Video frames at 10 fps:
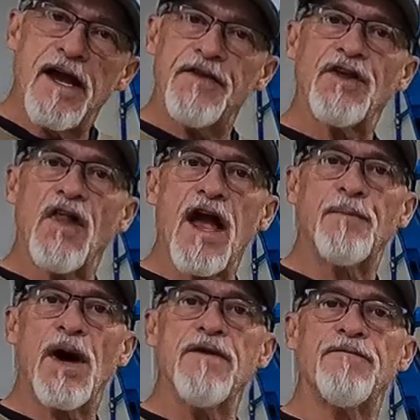Hit the
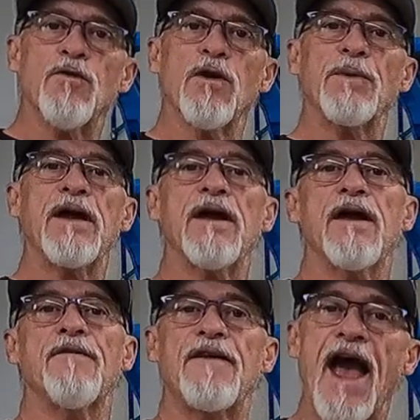like button for me.
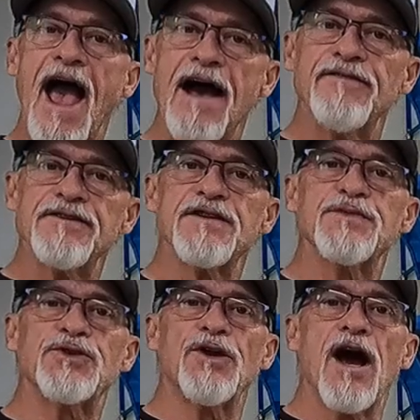If you haven't
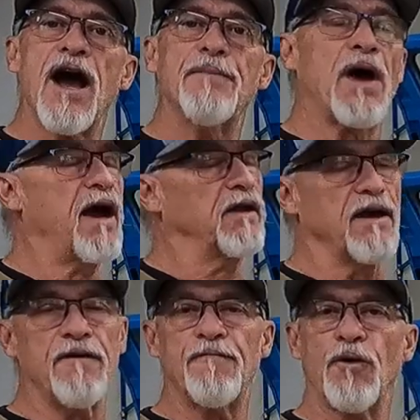subscribed, I'd
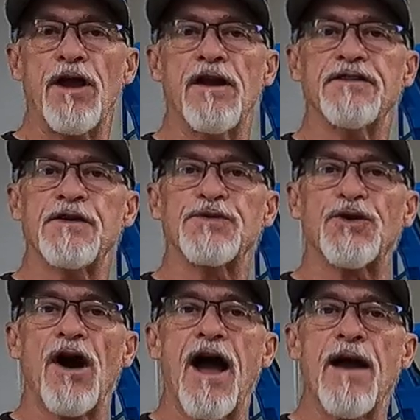love for you to
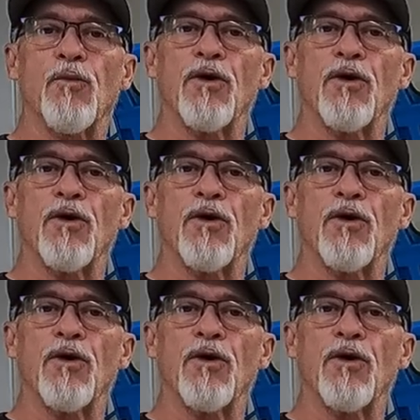subscribe.